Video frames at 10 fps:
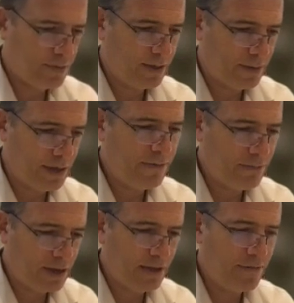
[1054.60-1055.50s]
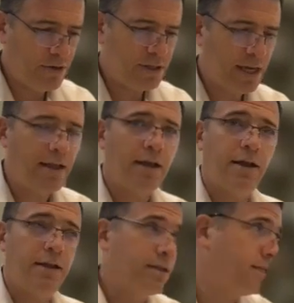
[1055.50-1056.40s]
But if you say
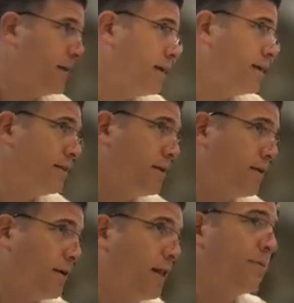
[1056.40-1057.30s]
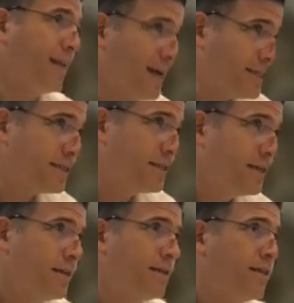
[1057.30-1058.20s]
a Tanai in the Almanas,
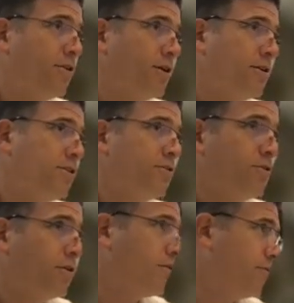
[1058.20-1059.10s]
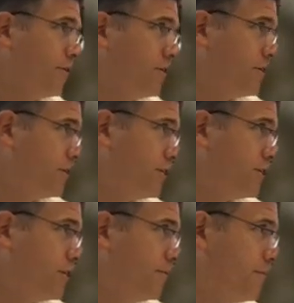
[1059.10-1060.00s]
then you don't need to do a reverse condition.